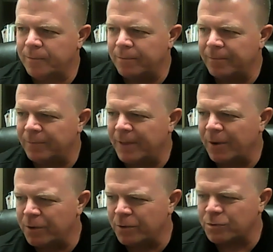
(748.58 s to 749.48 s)

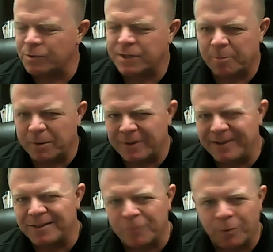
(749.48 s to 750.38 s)
Those were typically in
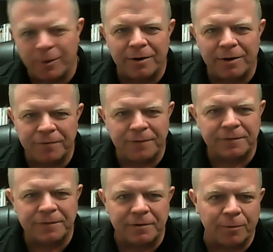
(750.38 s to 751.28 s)
the 450
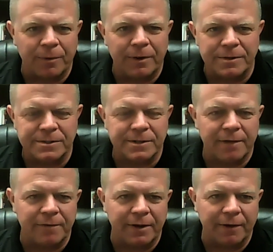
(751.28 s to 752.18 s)
to
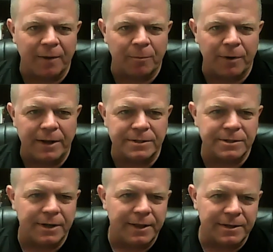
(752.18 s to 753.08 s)
470 gram
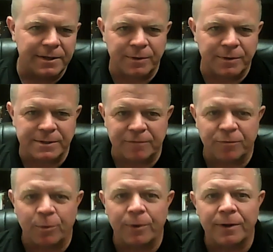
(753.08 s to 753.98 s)
range. This one is at
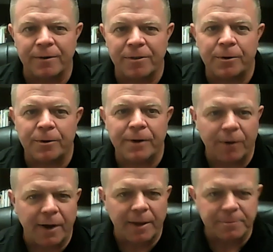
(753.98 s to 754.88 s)
430
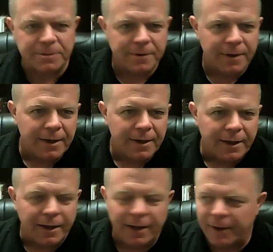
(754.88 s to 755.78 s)
grams.
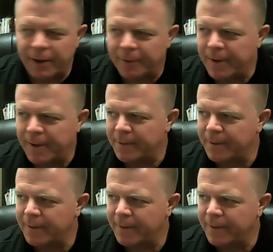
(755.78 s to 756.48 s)
And